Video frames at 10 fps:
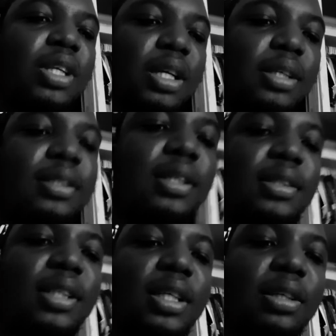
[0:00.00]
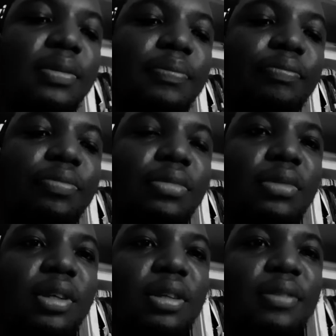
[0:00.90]
And he said, "See,
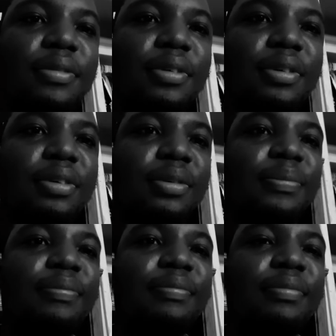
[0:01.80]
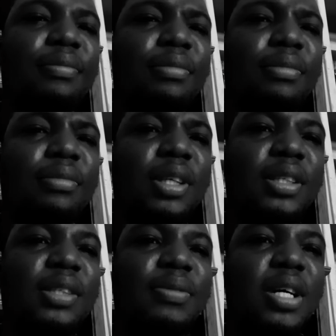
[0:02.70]
LaFleur, this
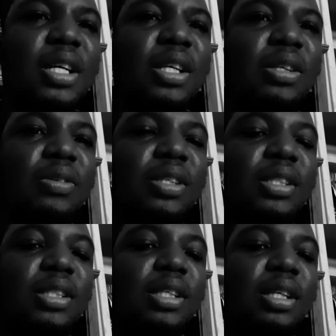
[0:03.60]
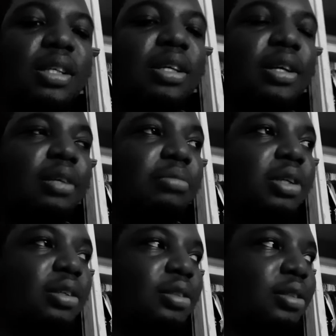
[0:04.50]
is why you need to kill your
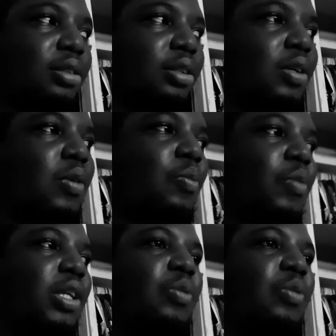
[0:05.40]
enemies when you